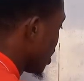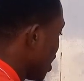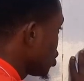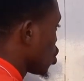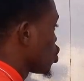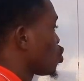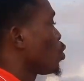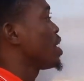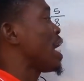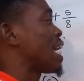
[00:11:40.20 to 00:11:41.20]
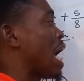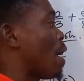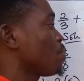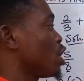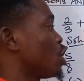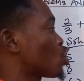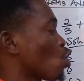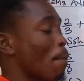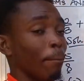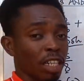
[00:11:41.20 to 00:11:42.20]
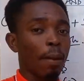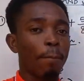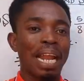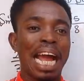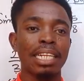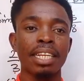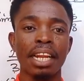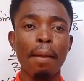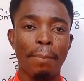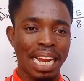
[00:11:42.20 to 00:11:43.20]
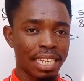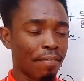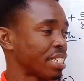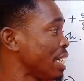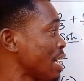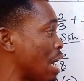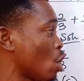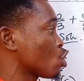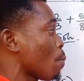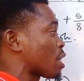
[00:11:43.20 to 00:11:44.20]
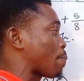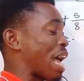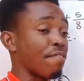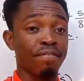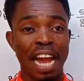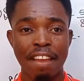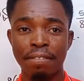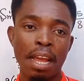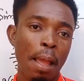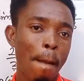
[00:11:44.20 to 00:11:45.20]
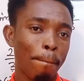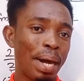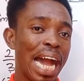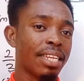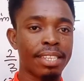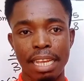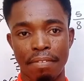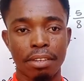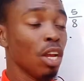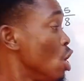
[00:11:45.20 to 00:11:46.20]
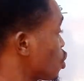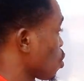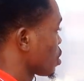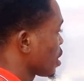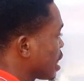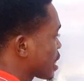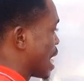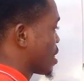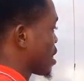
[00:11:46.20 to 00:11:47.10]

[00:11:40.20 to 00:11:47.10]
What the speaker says: need to do here now is to multiply 3 by 17 and also multiply 5 by 7. So 3 times